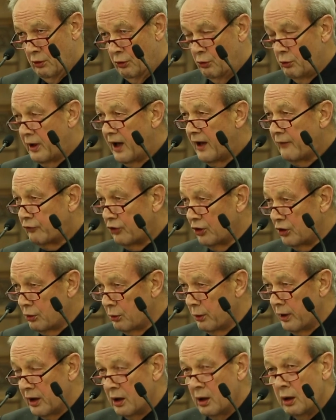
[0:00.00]
You'd have to
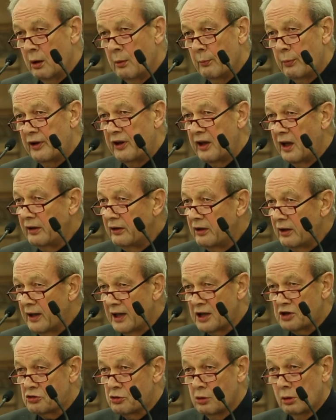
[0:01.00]
do it, but the
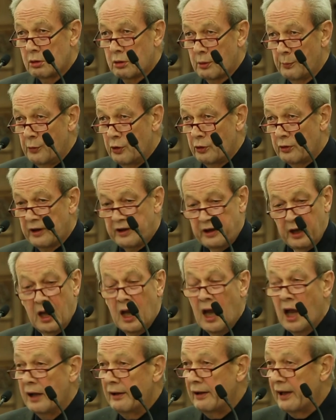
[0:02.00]
international community,
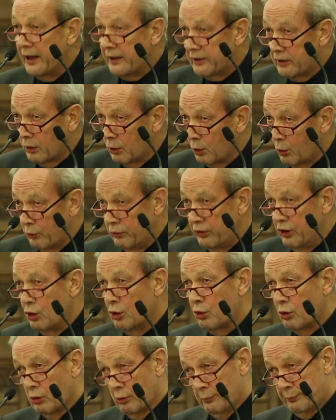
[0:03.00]
let alone
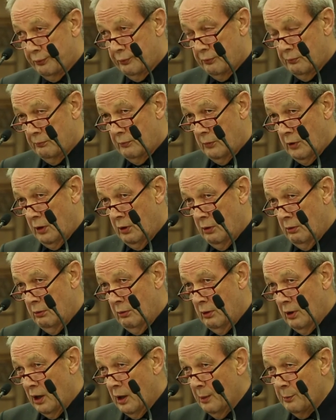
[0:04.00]
Europe,
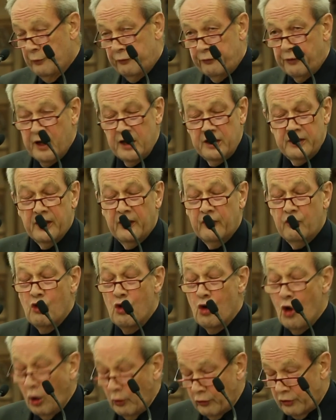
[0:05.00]
I'm afraid does
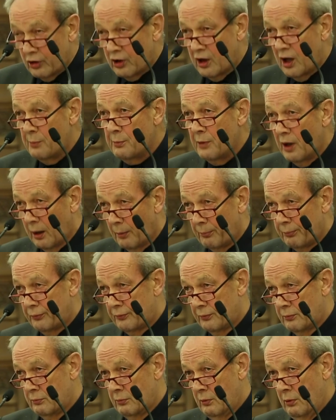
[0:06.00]
not come up
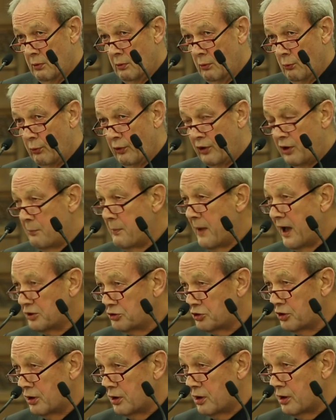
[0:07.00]
with
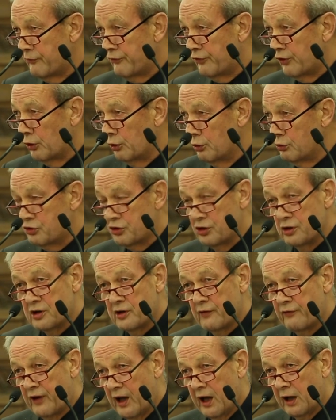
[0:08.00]
imaginative solutions
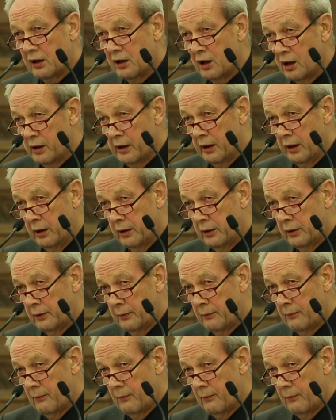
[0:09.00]
of that kind.